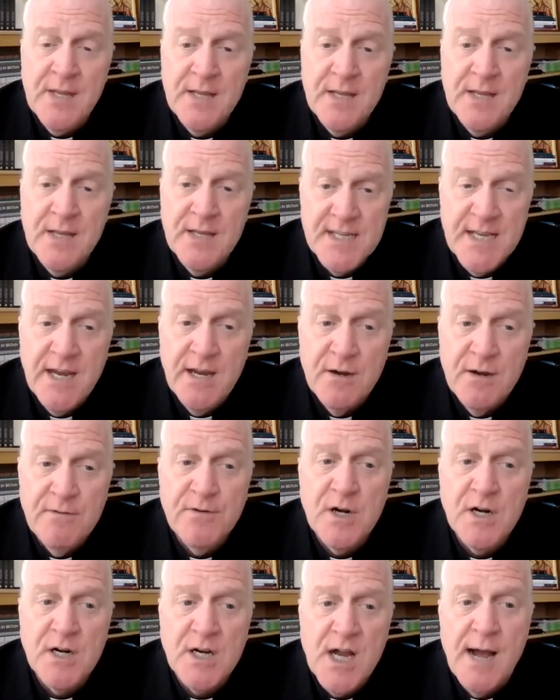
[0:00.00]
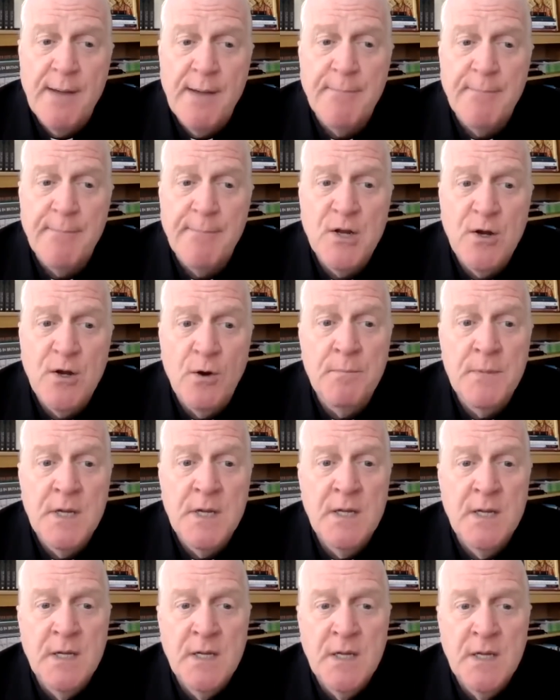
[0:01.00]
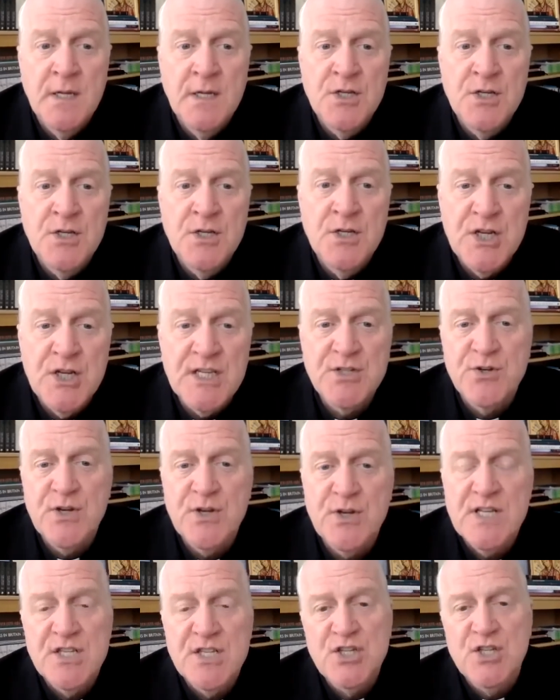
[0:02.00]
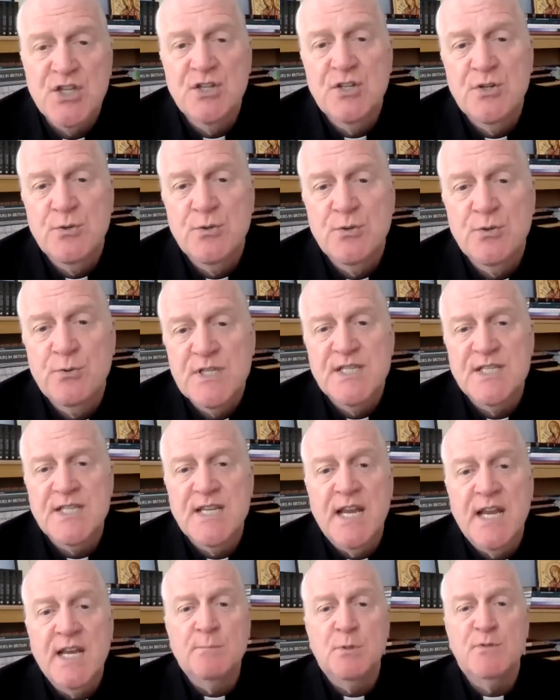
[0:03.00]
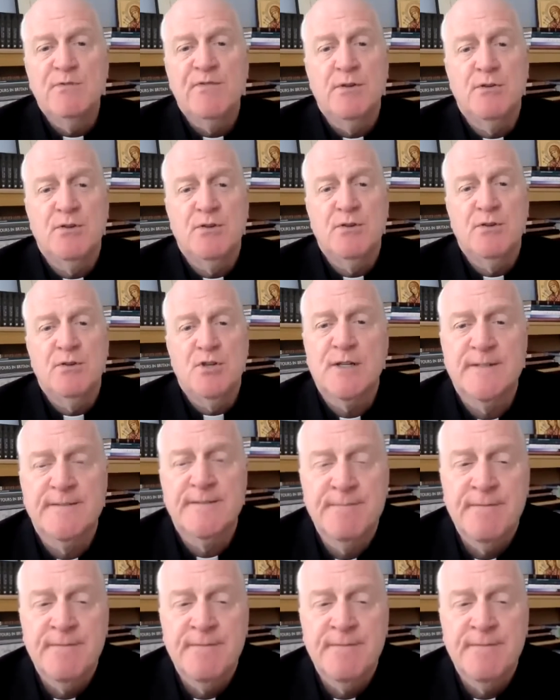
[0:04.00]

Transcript: is Care for Our Common Home, Just Transition to a Sustainable Future.